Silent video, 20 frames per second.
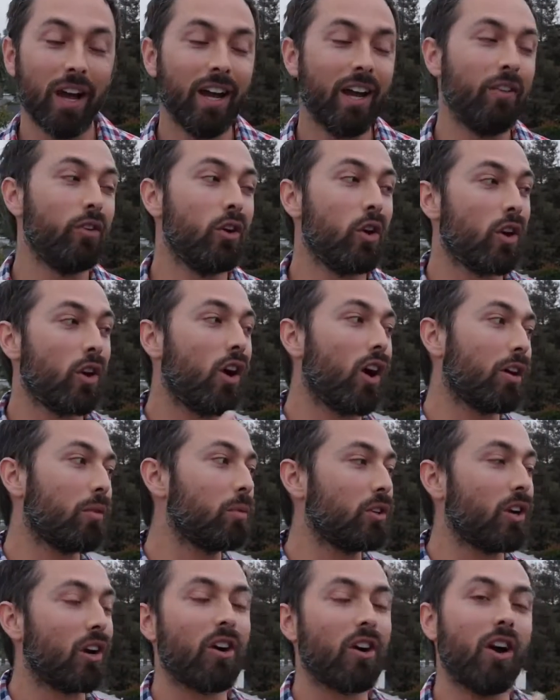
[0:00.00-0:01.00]
If you go to
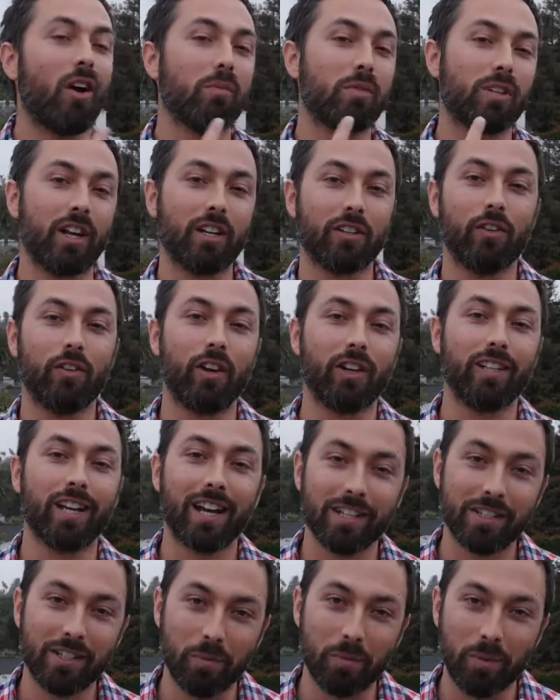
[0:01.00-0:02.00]

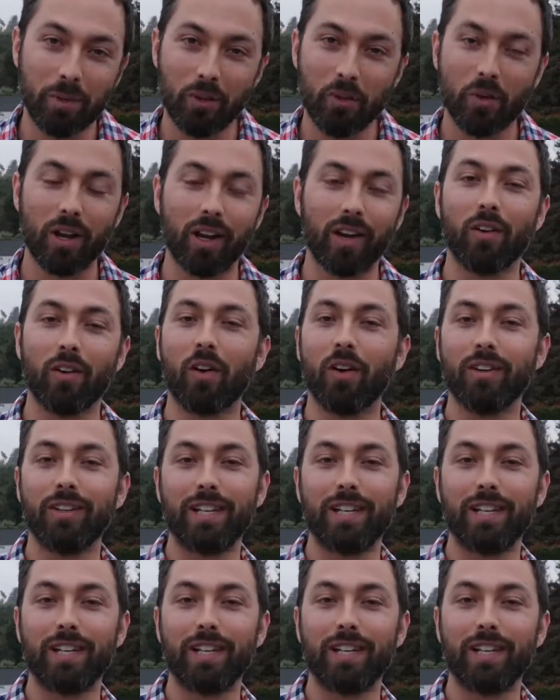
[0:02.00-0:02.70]
audible.com/Veritasium, you can